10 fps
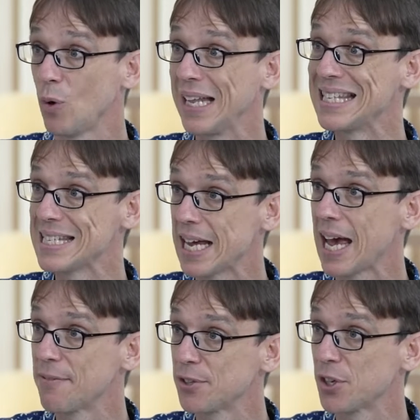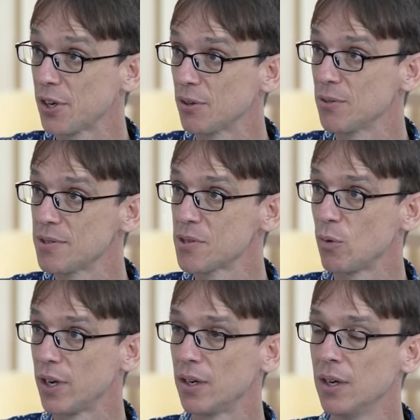Wednesday afternoons
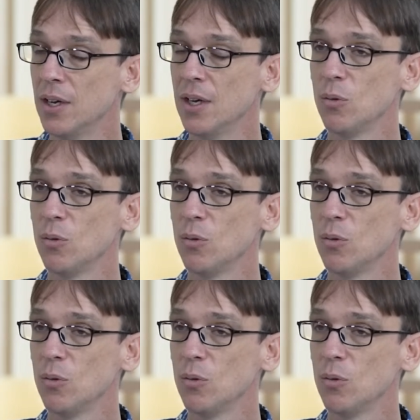where.